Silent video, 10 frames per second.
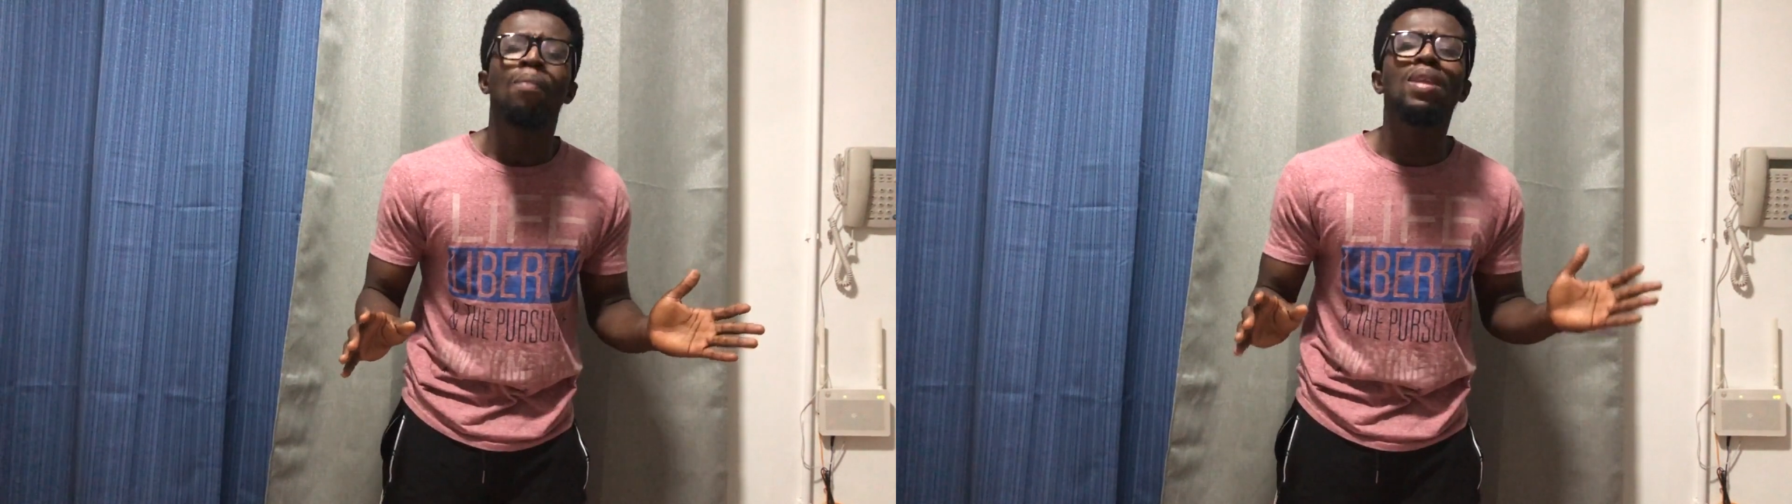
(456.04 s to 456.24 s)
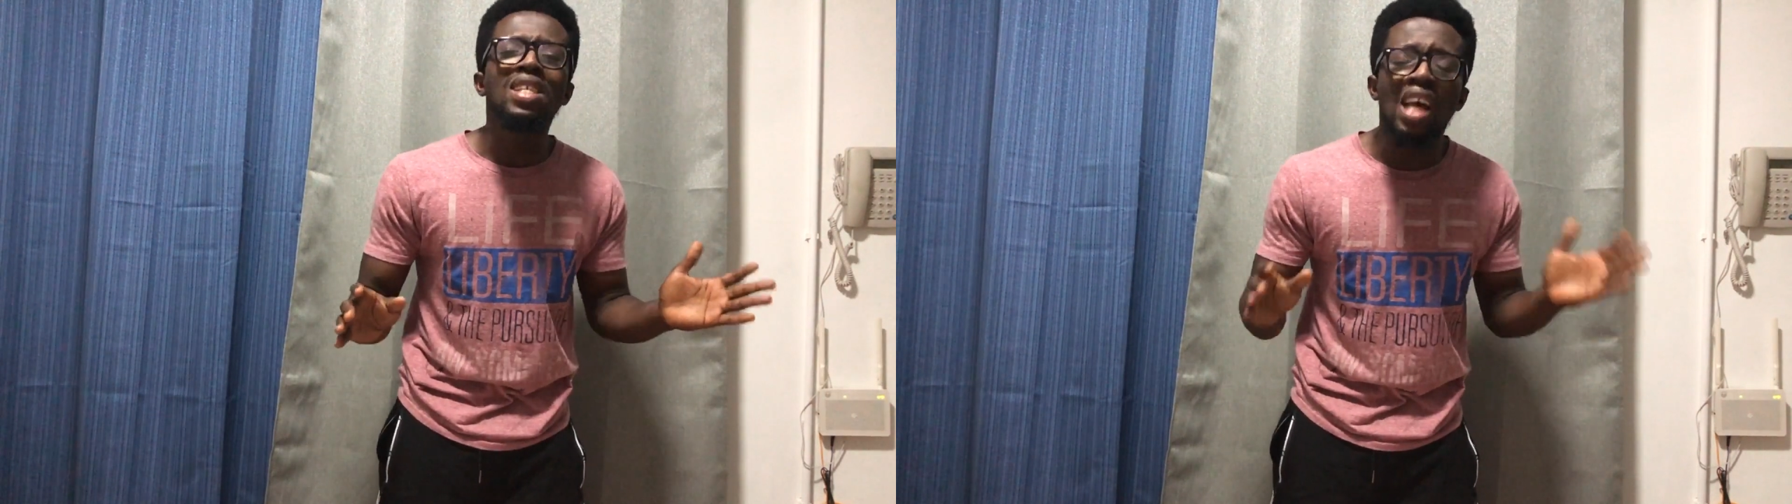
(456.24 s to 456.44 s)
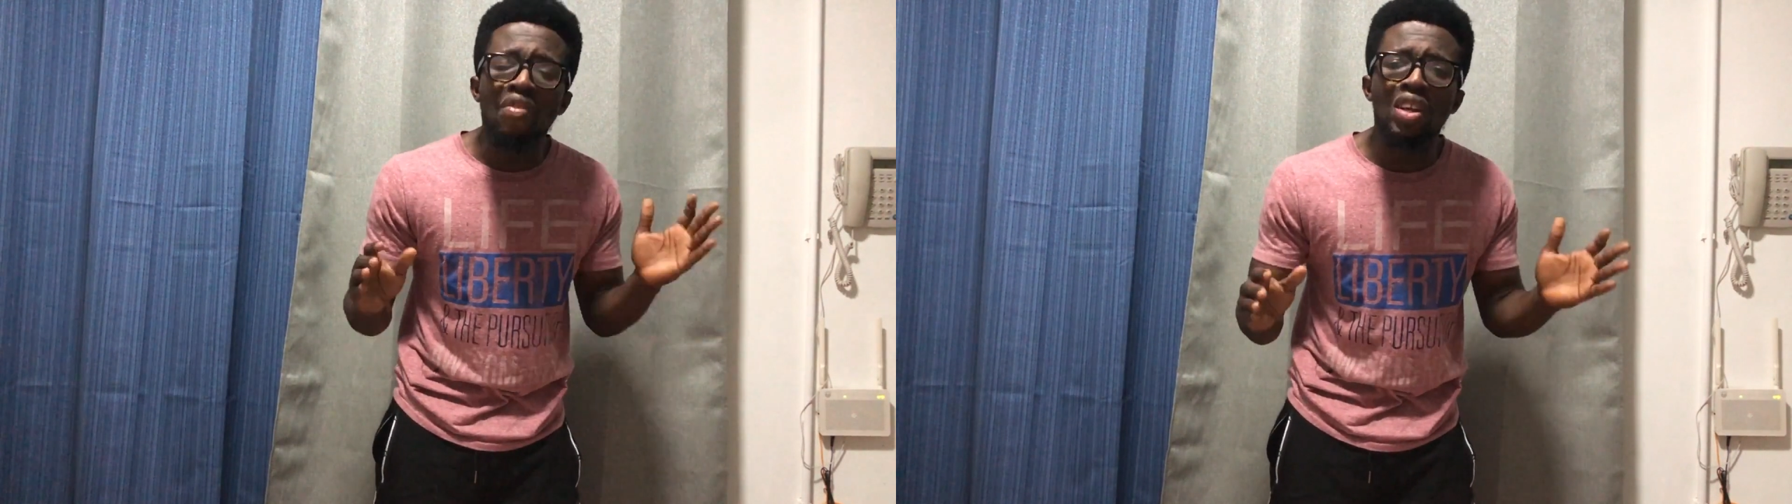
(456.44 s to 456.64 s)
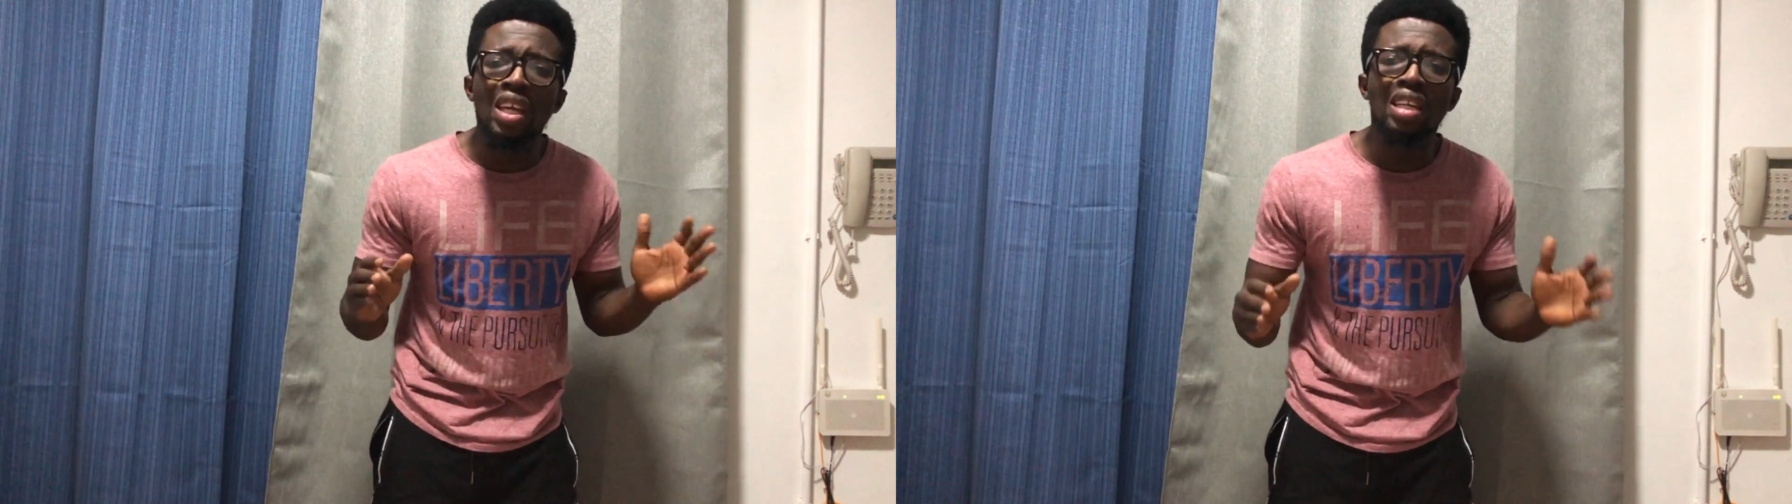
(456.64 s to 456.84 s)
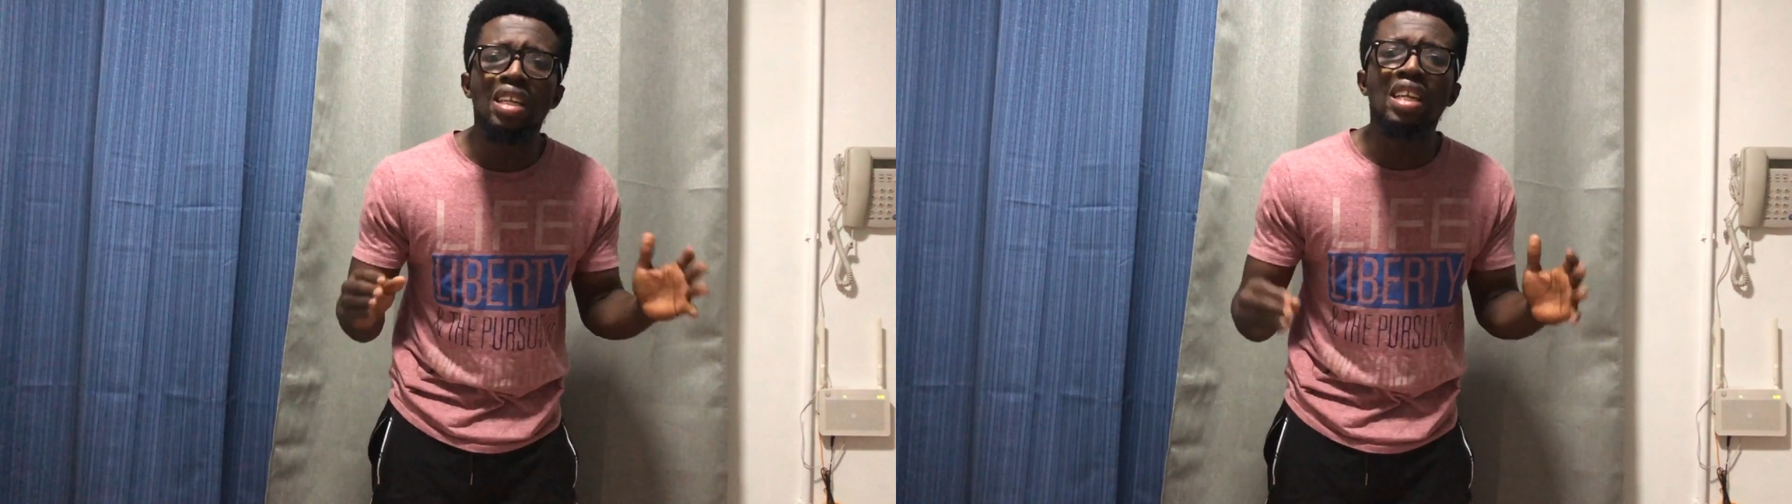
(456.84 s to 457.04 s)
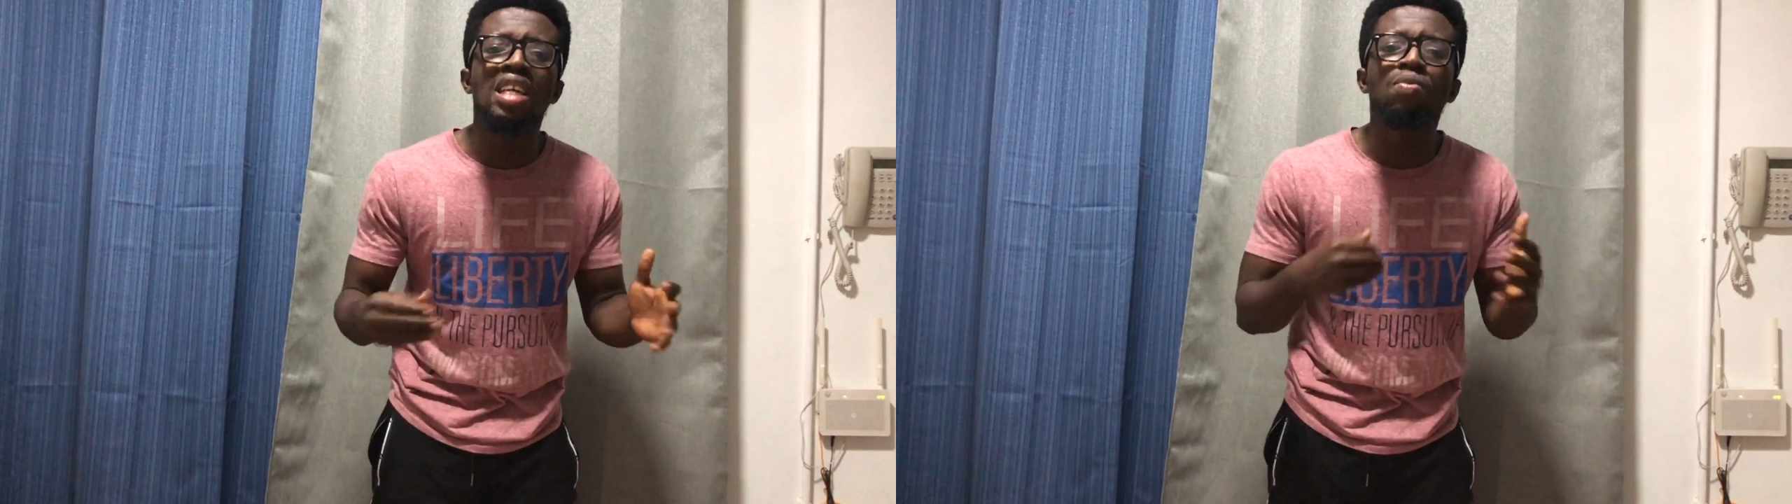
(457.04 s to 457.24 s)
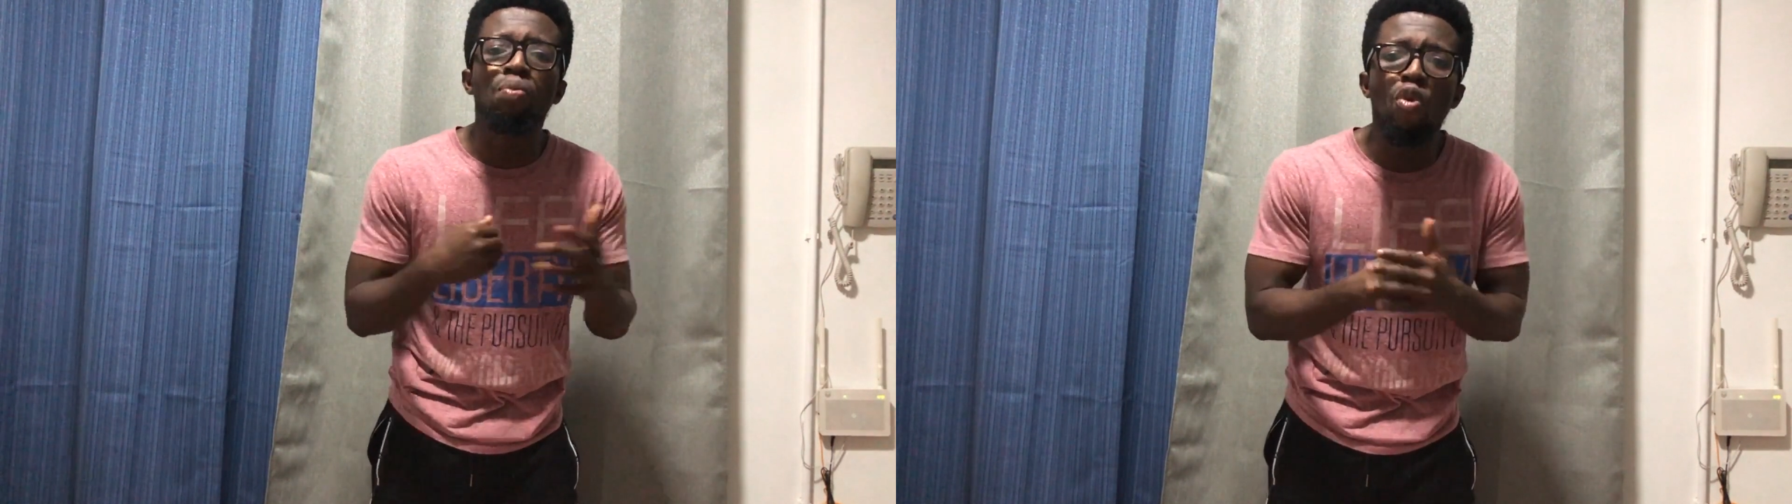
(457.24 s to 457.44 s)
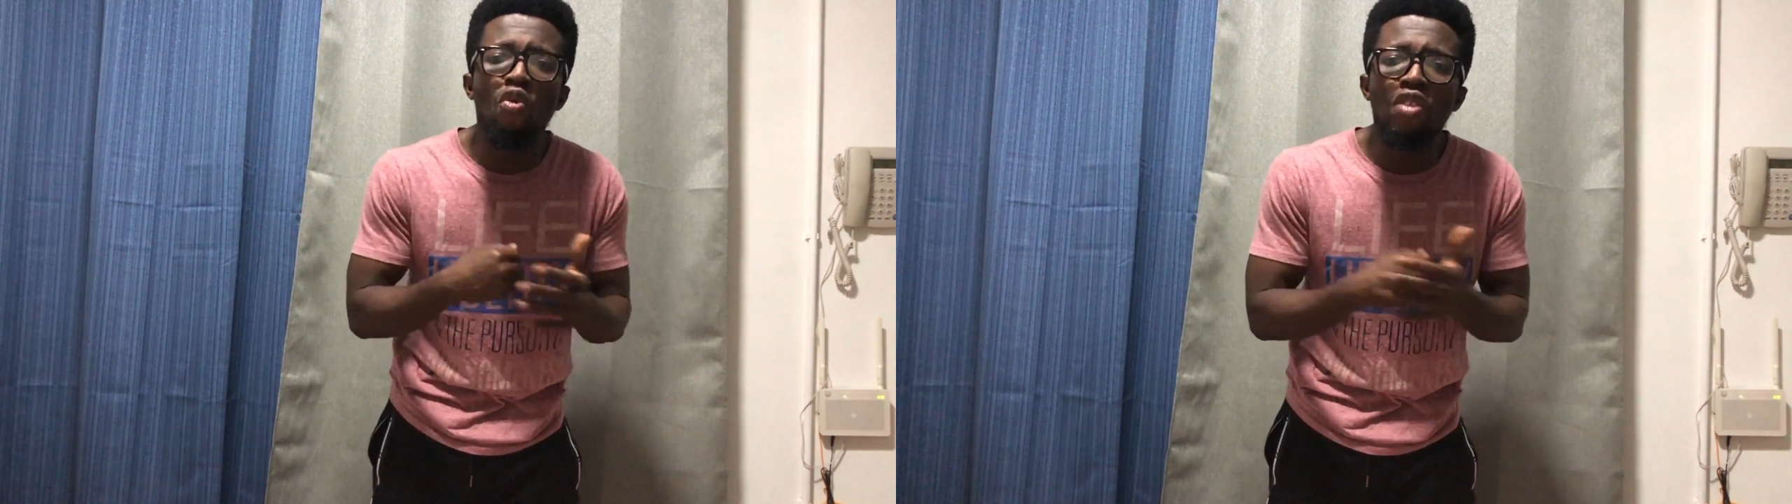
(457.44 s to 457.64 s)
Please, African leaders,
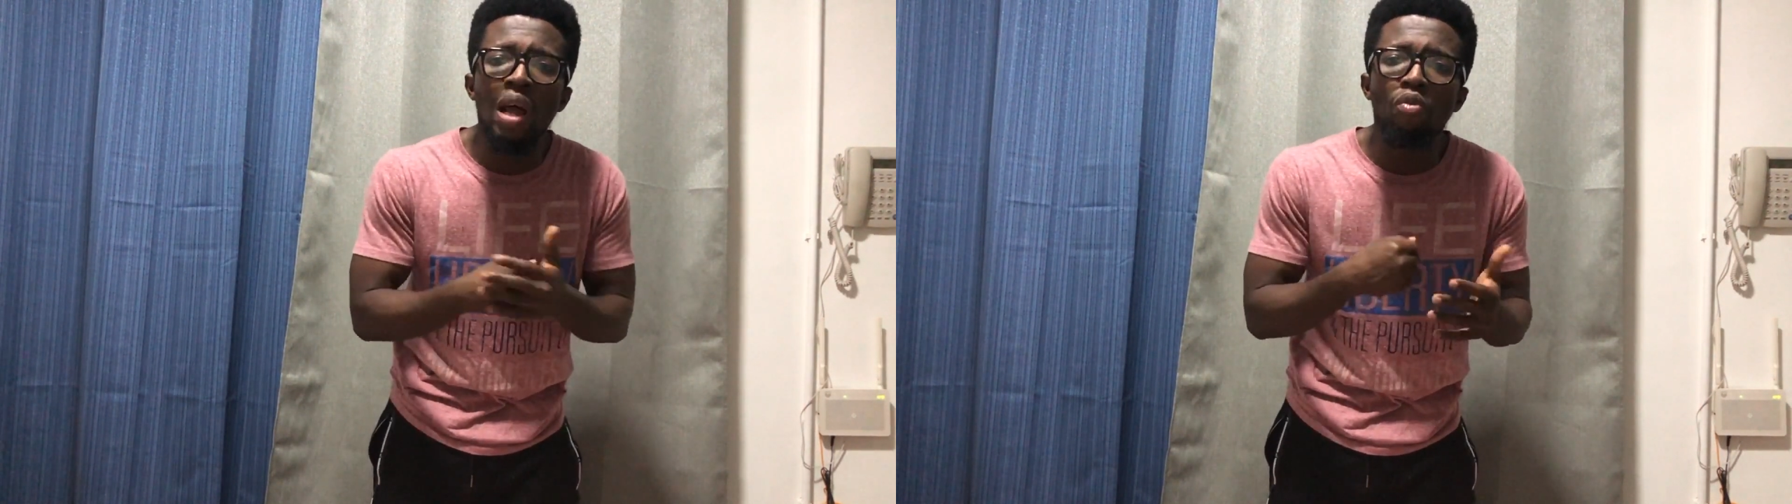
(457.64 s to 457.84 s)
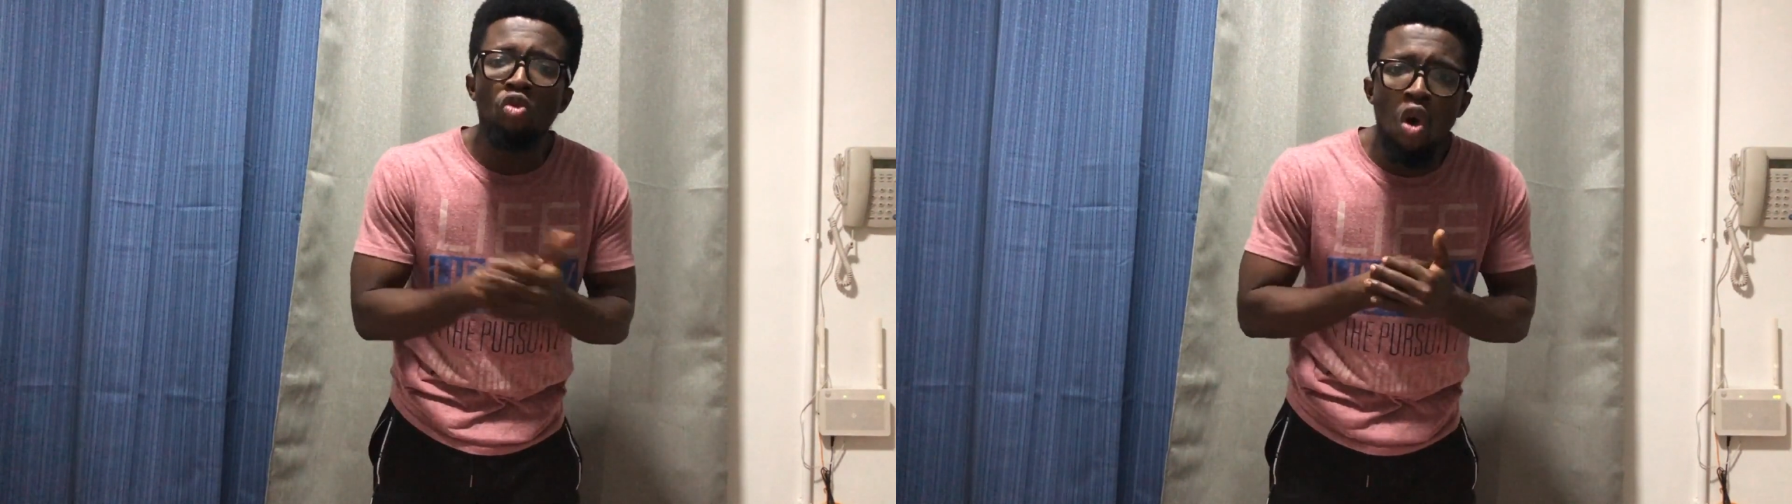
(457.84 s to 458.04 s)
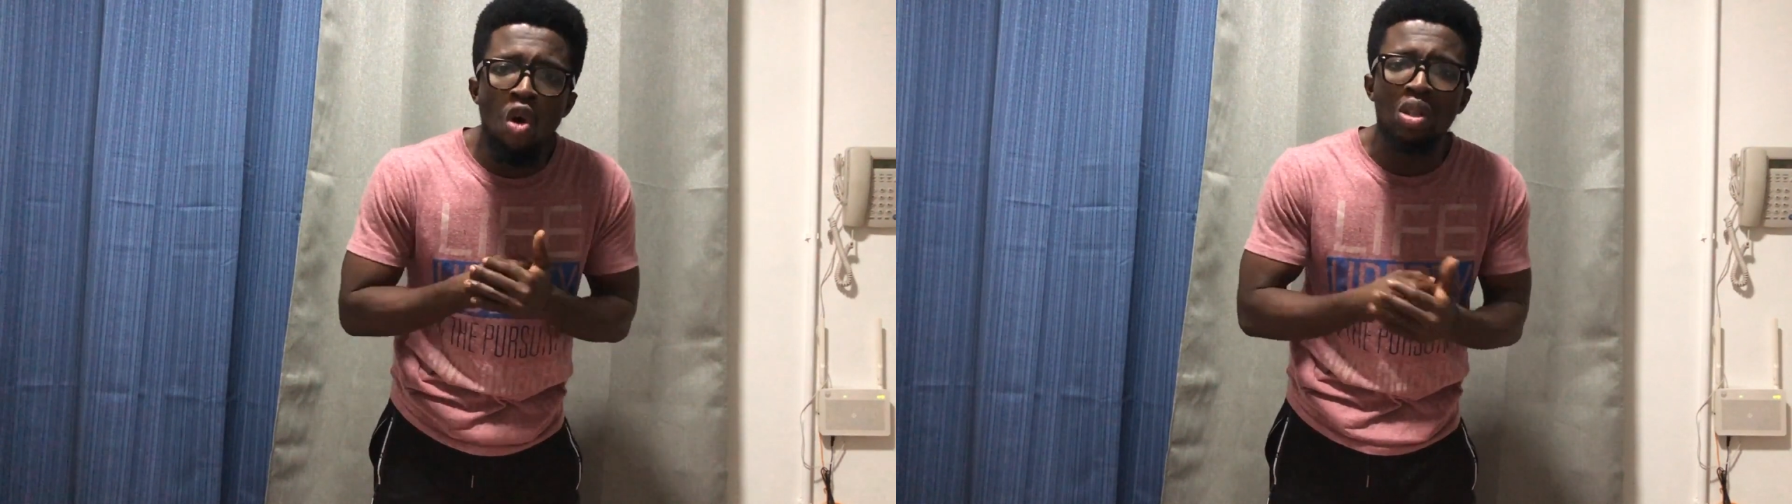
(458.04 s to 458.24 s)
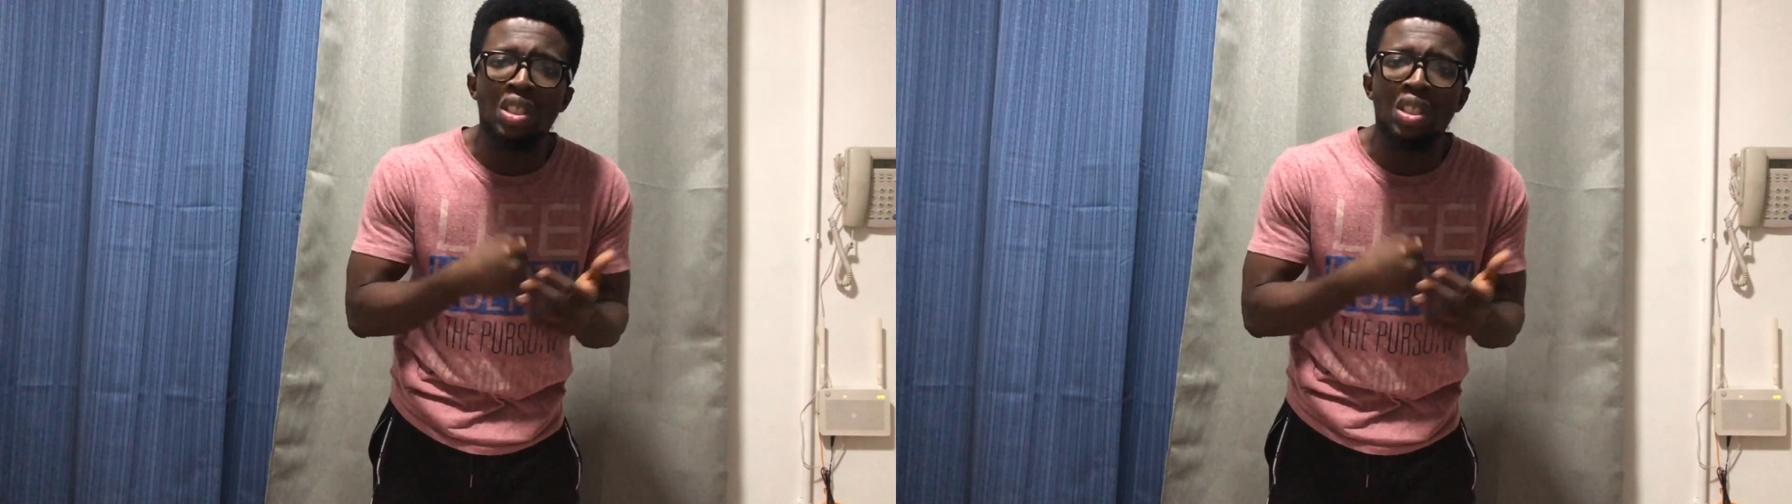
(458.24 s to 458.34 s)
prove them wrong.